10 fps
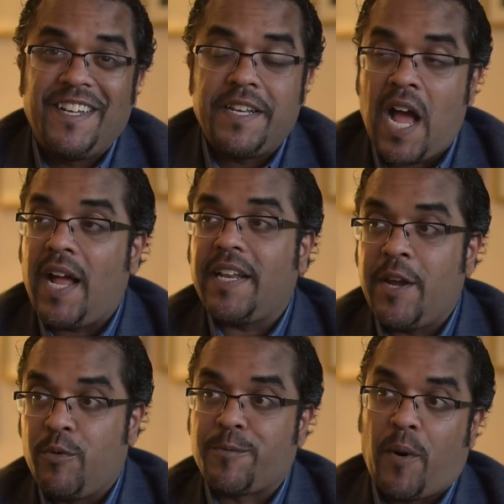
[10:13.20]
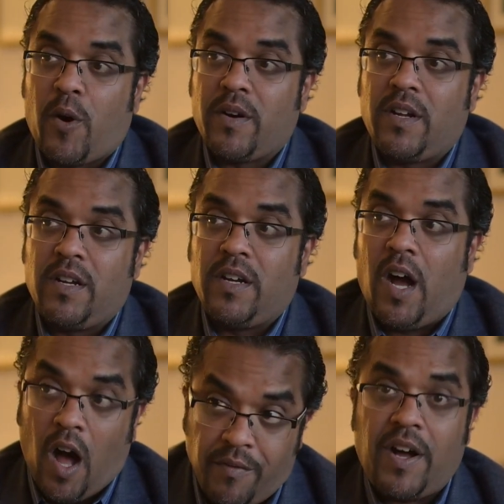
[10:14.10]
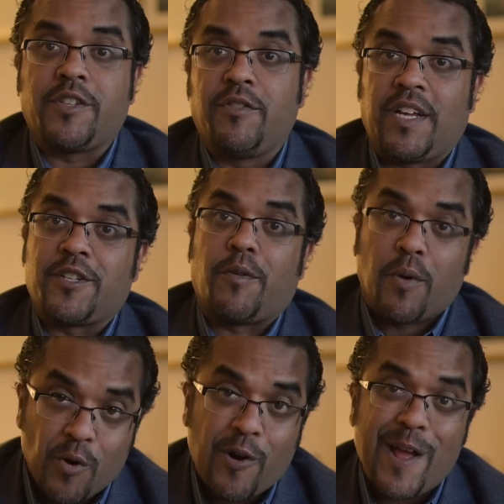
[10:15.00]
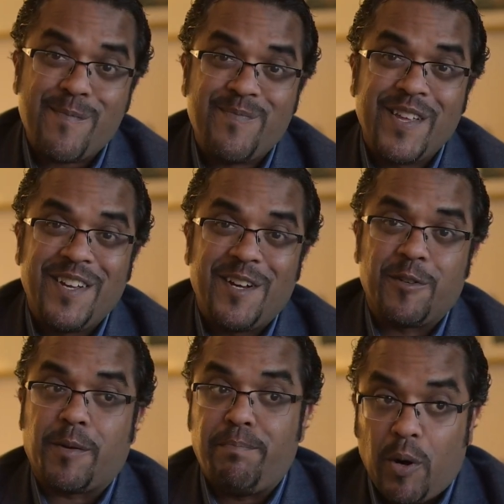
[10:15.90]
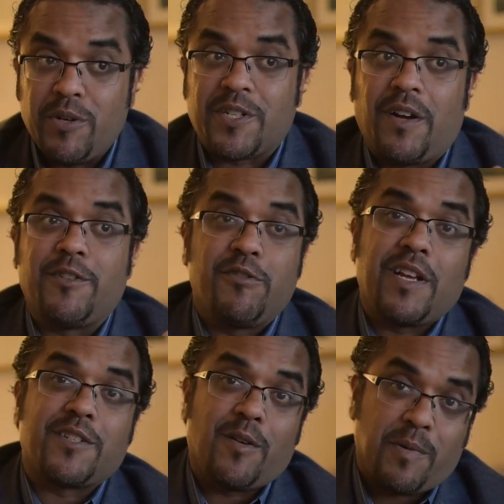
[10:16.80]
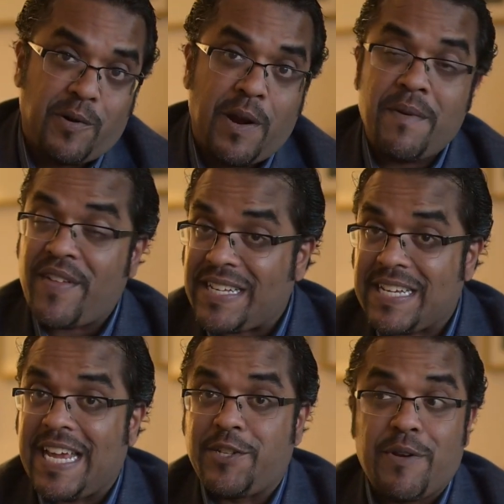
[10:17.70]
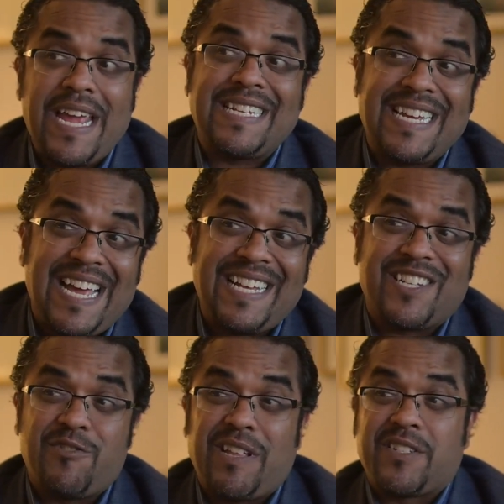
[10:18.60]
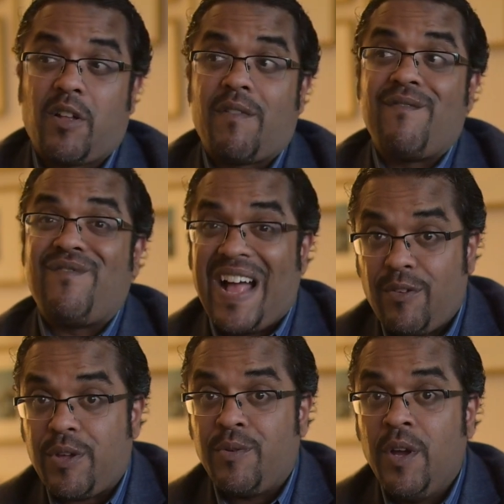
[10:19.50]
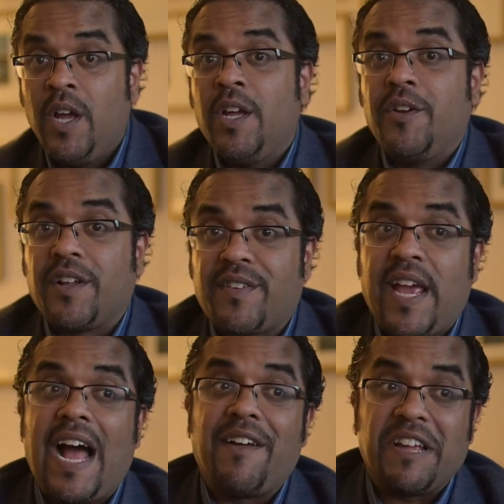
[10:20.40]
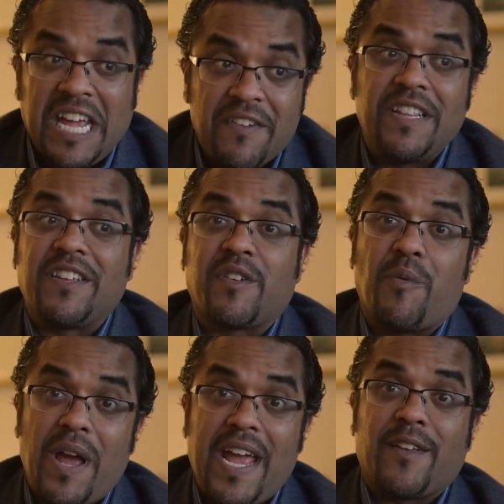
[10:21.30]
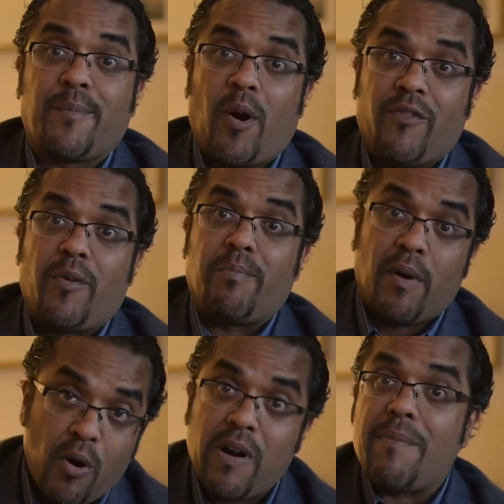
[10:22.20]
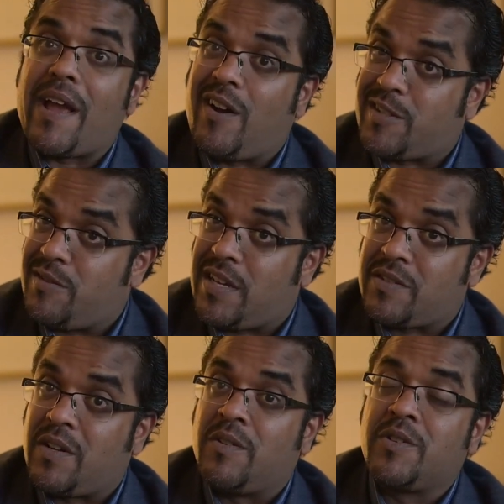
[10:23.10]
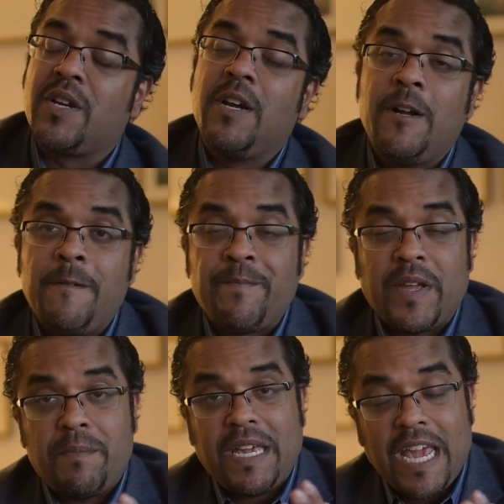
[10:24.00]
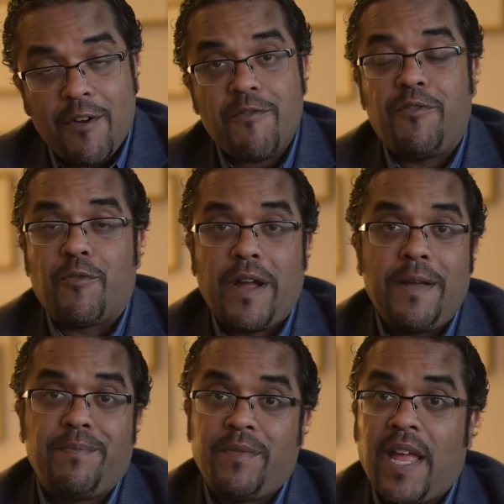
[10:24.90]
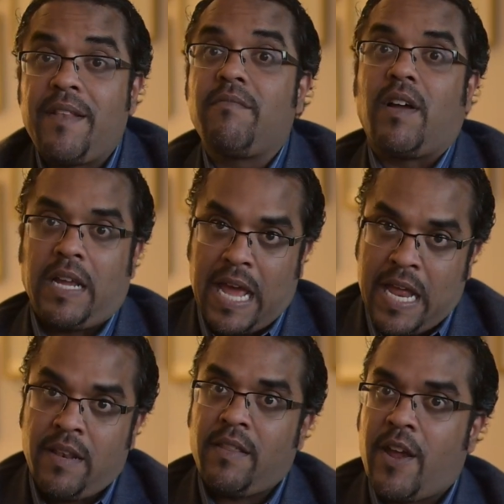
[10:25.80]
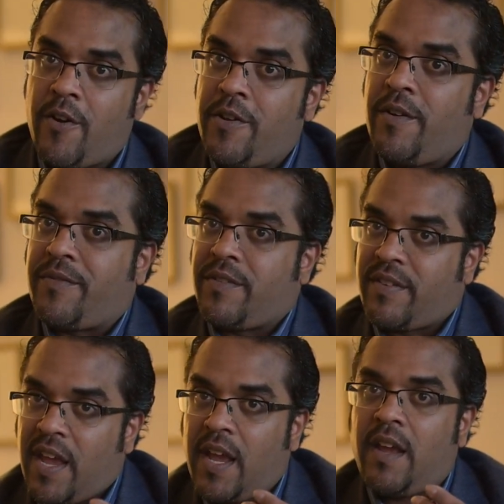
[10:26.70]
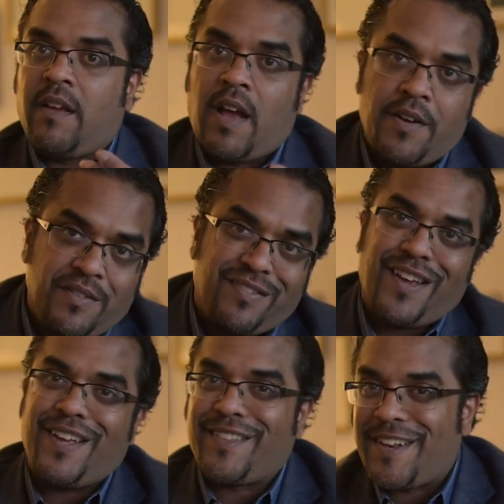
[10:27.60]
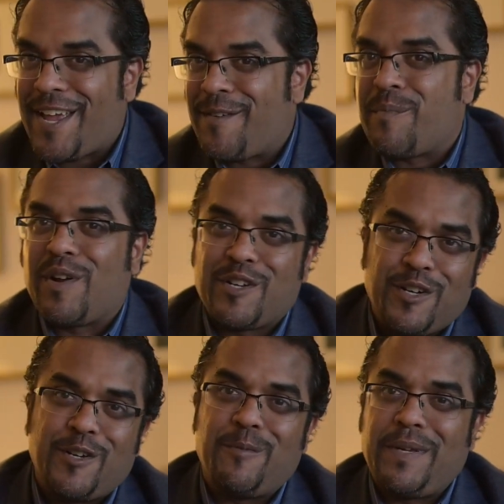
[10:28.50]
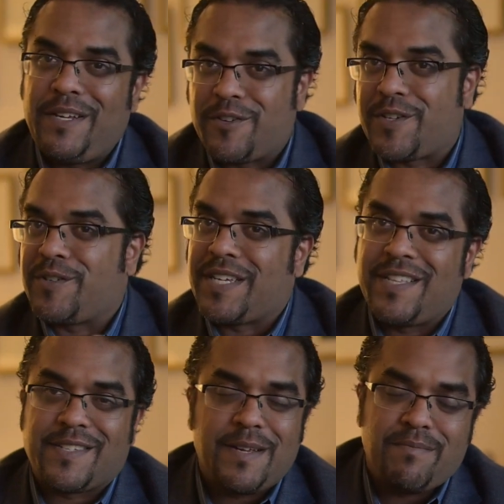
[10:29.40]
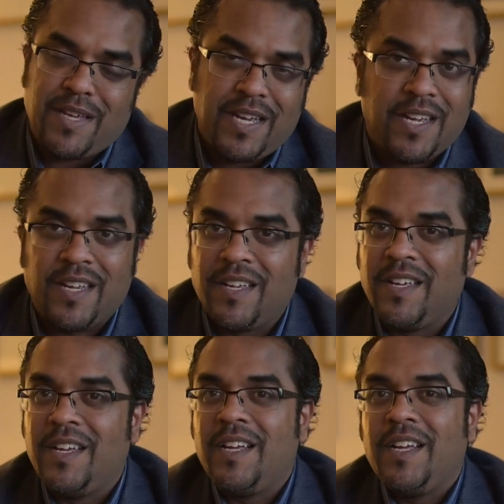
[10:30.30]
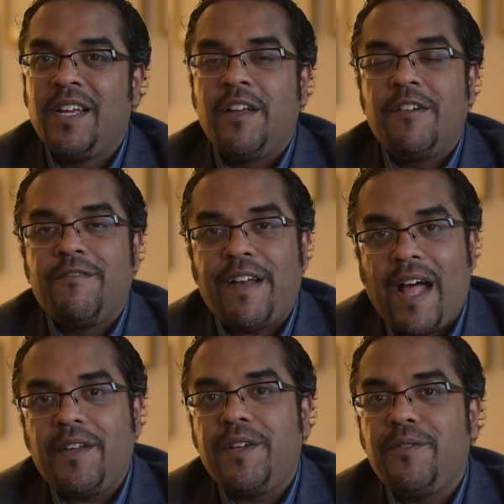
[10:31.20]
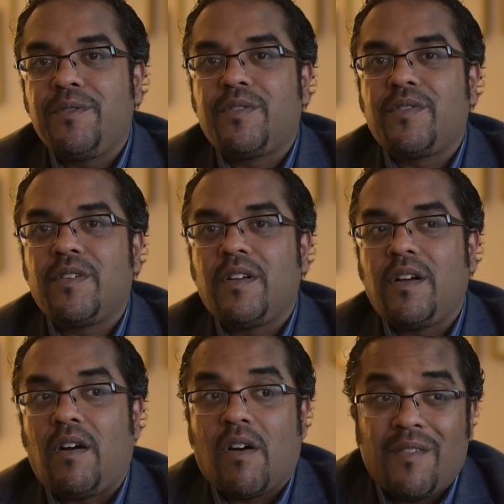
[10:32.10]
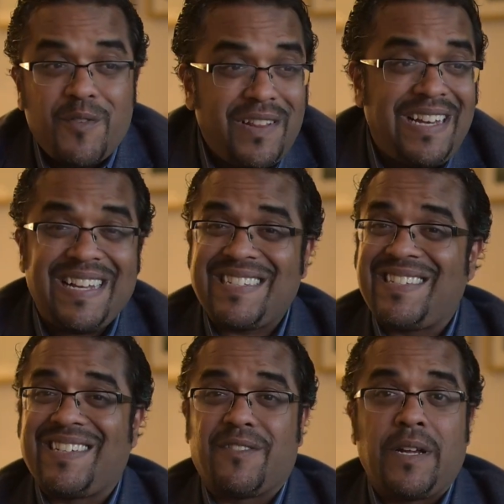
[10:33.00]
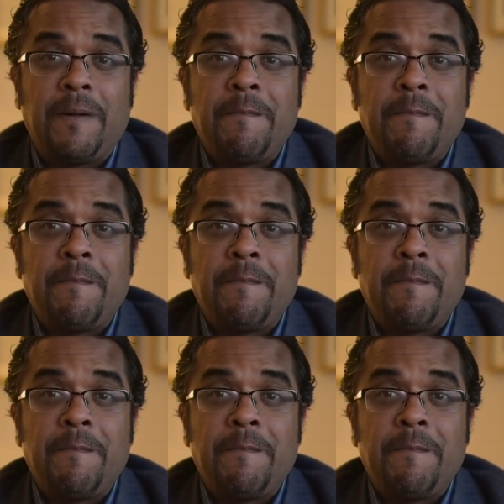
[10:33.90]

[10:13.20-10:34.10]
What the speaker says: Not it was part of a $2,000 program. It was a bonus of a $2,000 program. If that's the case, you can't say it has a $2,000 value. You could say, I've given this away as part of a program that costs $2,000. You gotta be careful, right? And then again, there you have to say how you say it. The net impression could be you're still saying the same thing. Values aren't really necessary.